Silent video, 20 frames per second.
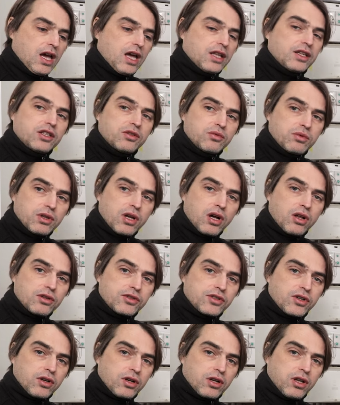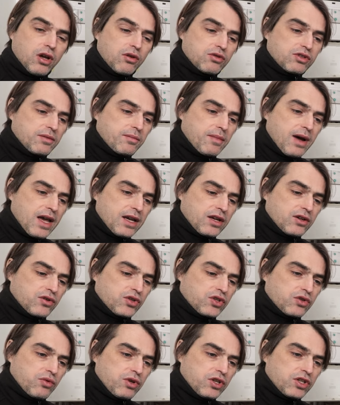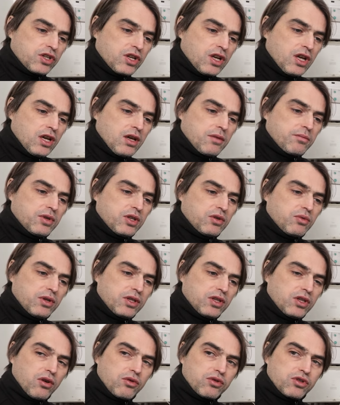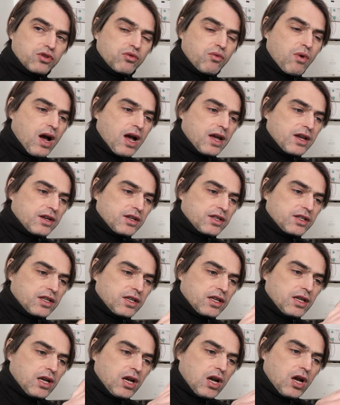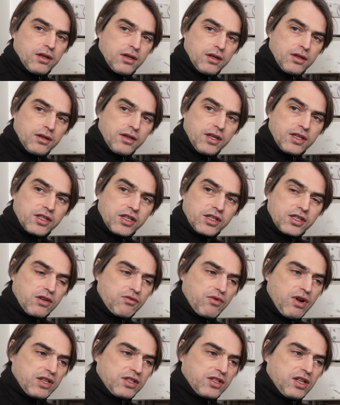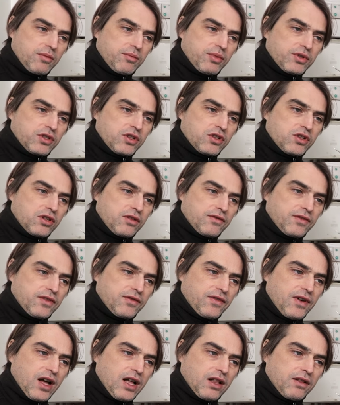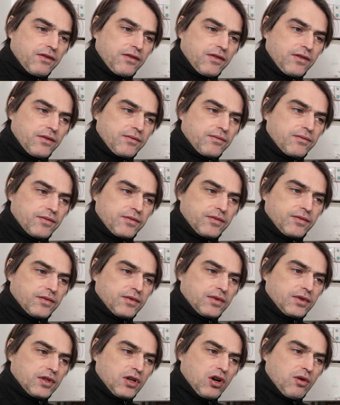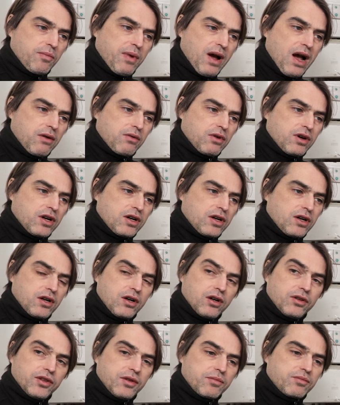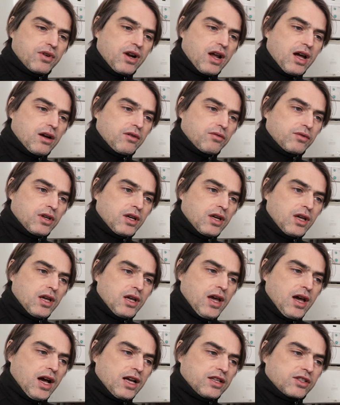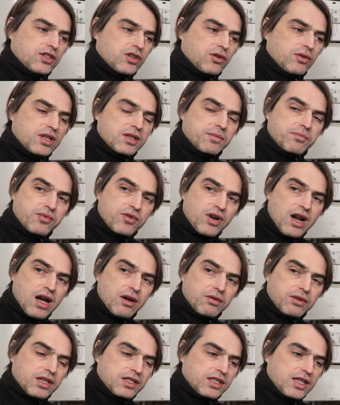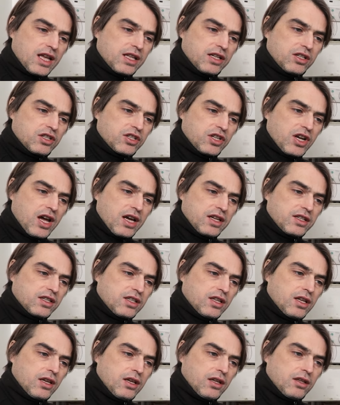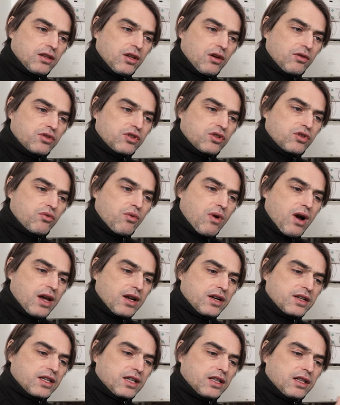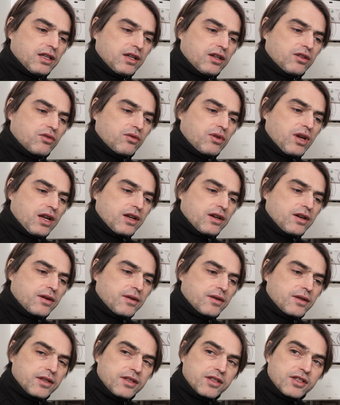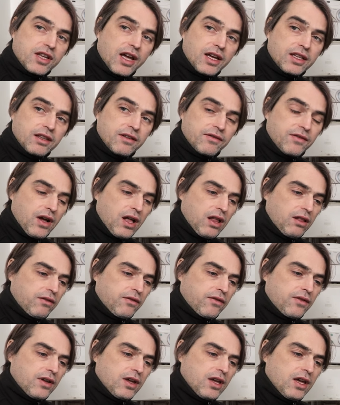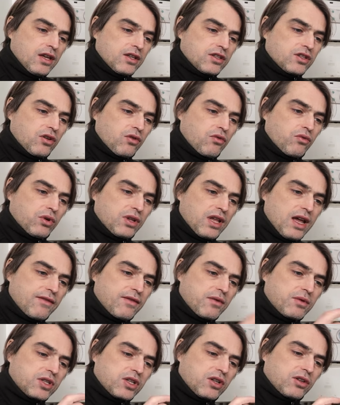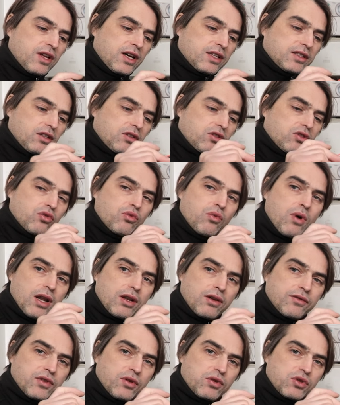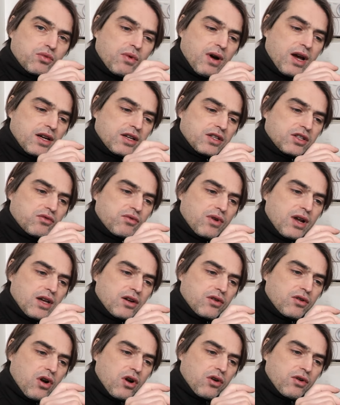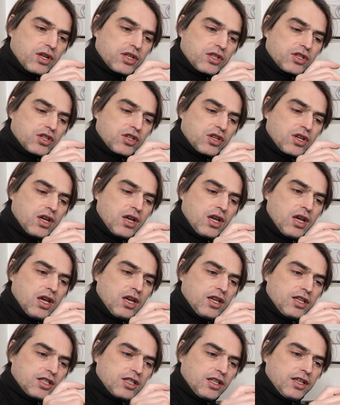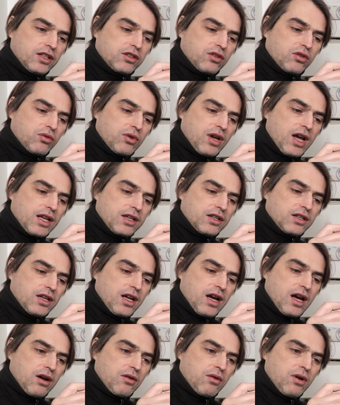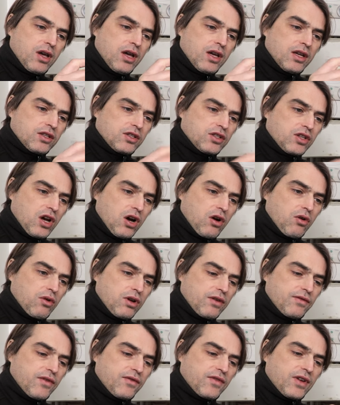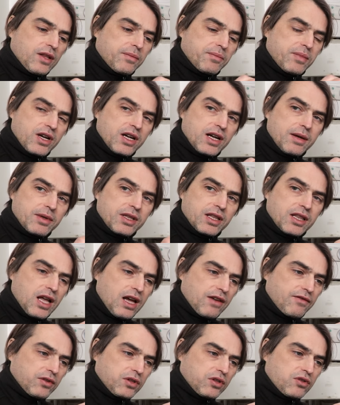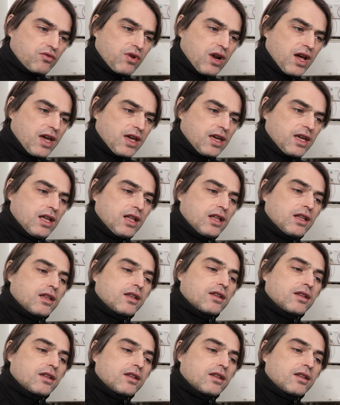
and it will also close a micro switch between those two wires. This is a resting position of the valve, no power on the brown. As soon as brown gets energized, those two wires get linked together inside the valve. So whatever is connected to one of those wires, gray or orange, is linked together now. So if you've got permanent life on gray,